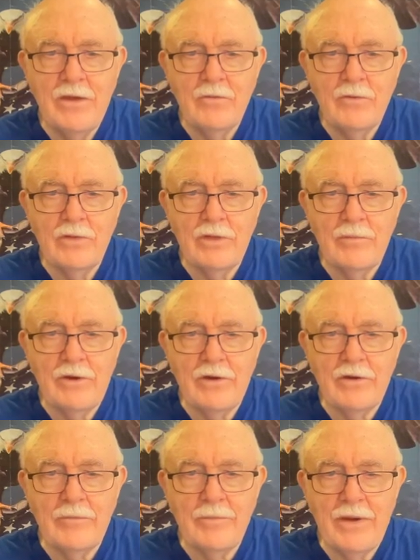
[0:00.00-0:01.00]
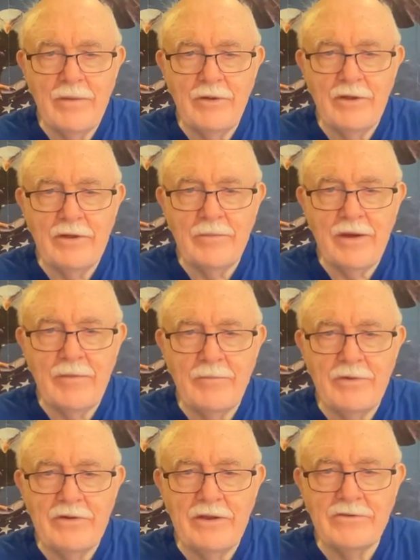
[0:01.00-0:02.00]
with the American public about
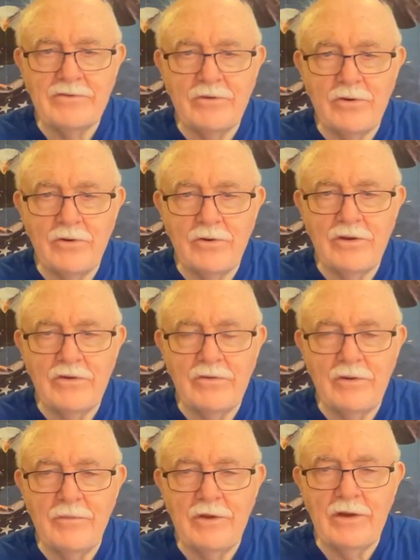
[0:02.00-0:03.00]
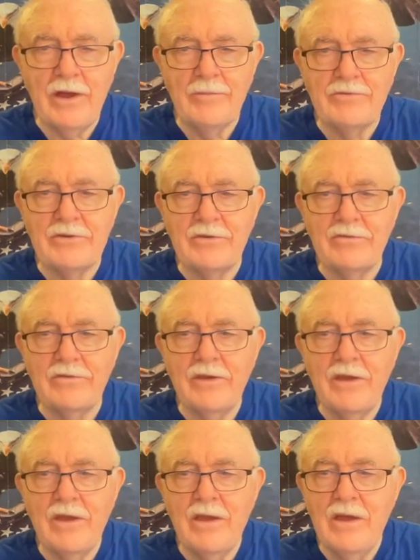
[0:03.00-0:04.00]
potential early treatment options.
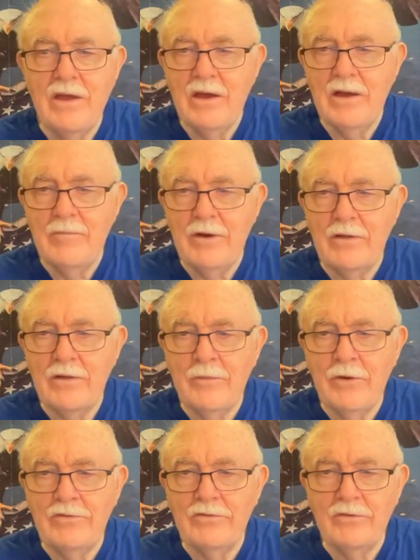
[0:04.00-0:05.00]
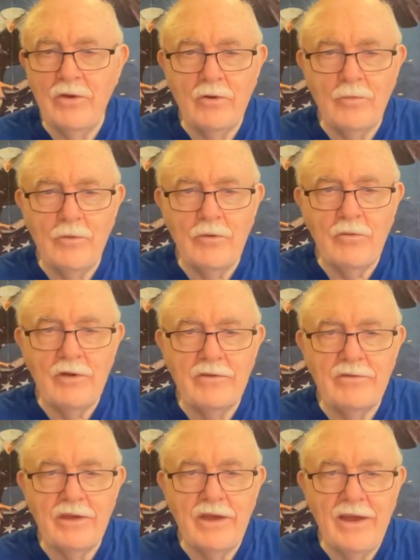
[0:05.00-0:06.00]
Among the most notable
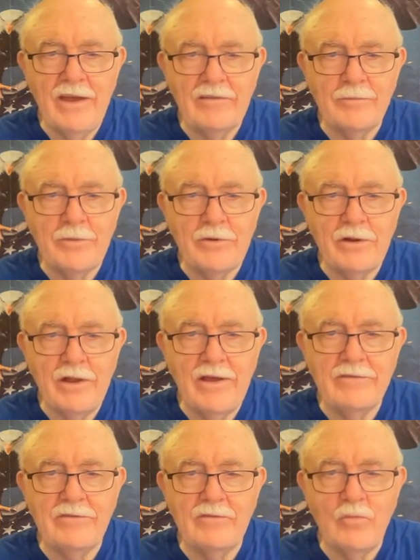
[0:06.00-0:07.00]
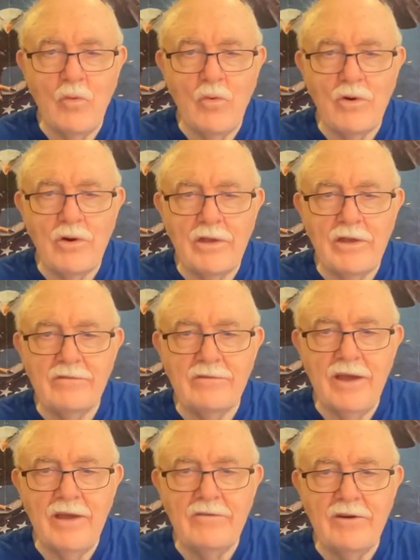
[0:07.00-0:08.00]
was the expert class's war against
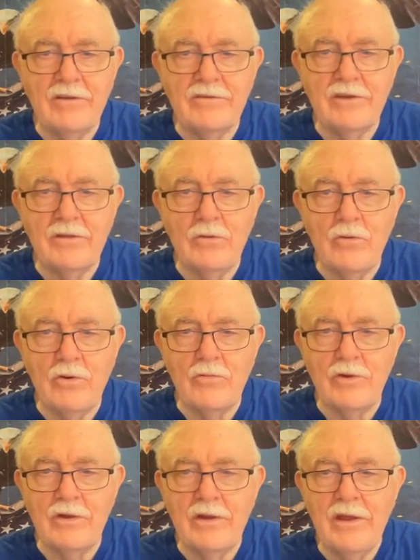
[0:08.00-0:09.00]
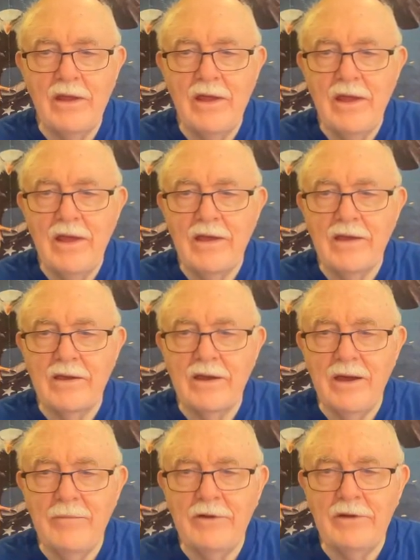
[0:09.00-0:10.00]
hydroxychloroquine, a
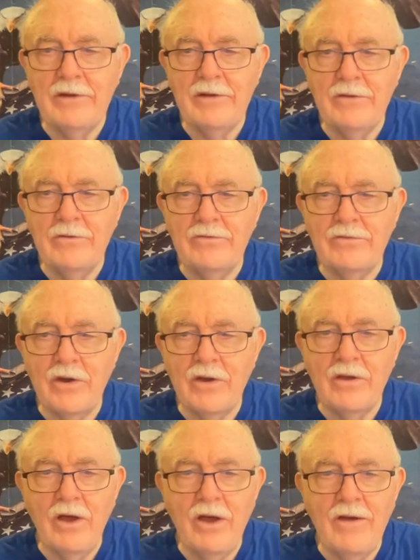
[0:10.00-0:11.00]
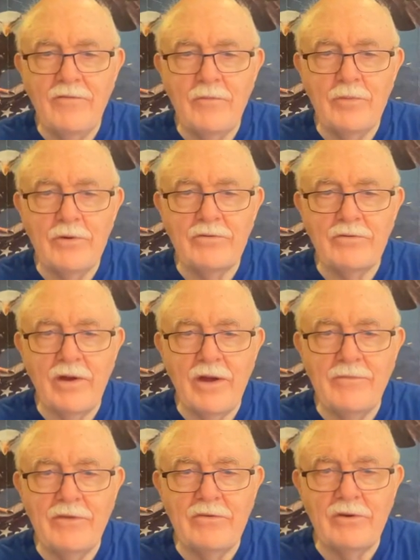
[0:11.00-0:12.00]
commonly used drug often
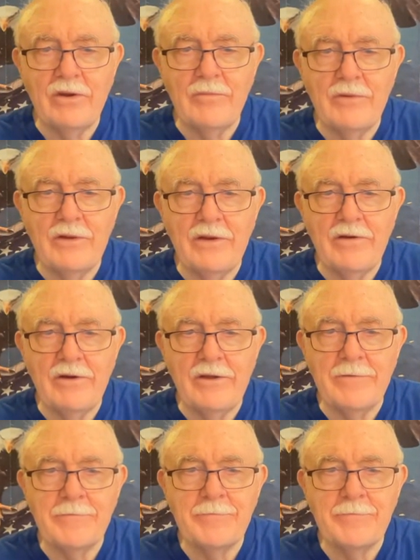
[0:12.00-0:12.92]
prescribed to treat malaria.